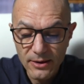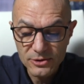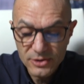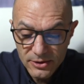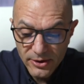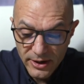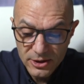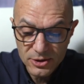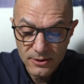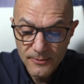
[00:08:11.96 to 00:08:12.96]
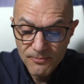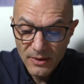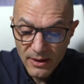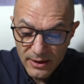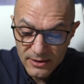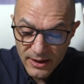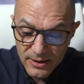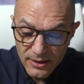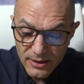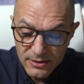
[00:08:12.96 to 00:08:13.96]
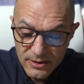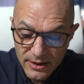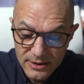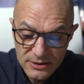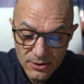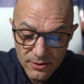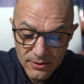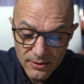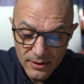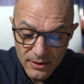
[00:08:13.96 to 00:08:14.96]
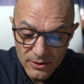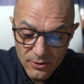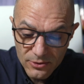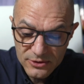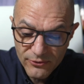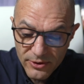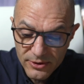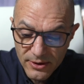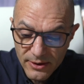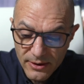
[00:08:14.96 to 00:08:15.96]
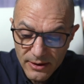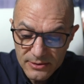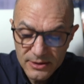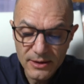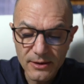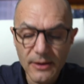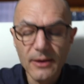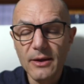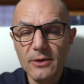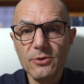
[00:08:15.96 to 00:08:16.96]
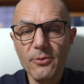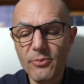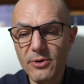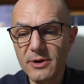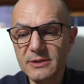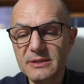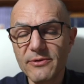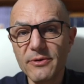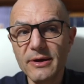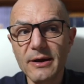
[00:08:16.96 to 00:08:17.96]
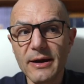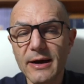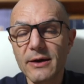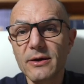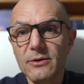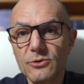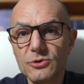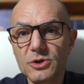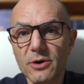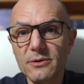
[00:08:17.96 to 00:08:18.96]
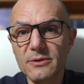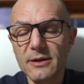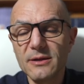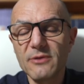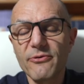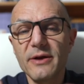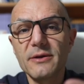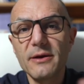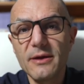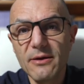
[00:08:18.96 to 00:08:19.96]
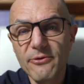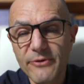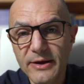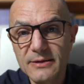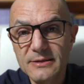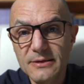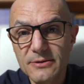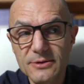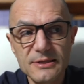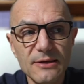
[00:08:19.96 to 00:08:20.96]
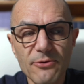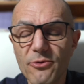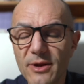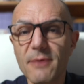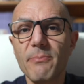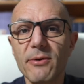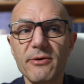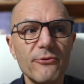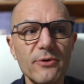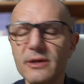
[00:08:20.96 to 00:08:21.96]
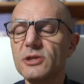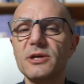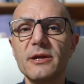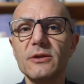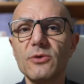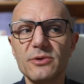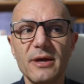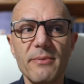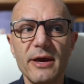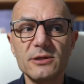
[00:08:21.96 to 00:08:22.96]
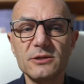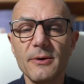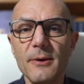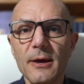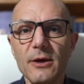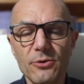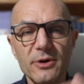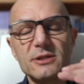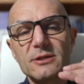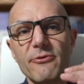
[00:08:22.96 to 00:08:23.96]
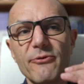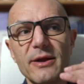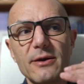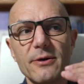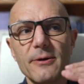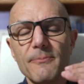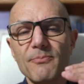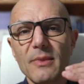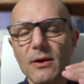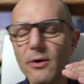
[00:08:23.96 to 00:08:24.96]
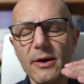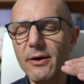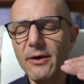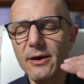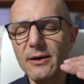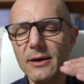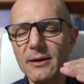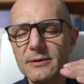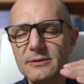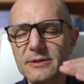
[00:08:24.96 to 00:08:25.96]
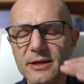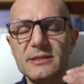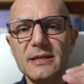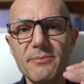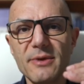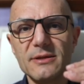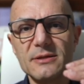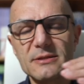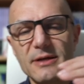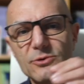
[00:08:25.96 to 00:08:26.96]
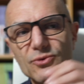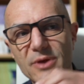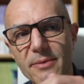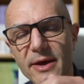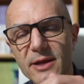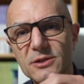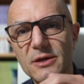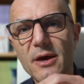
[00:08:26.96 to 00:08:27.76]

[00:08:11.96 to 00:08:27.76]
generation. And then it carries on, it goes further until you progressively crack the joint and it finally fails. You see, really powerful. Initially no damage, you reach a failure, a stress limit, it starts to damage,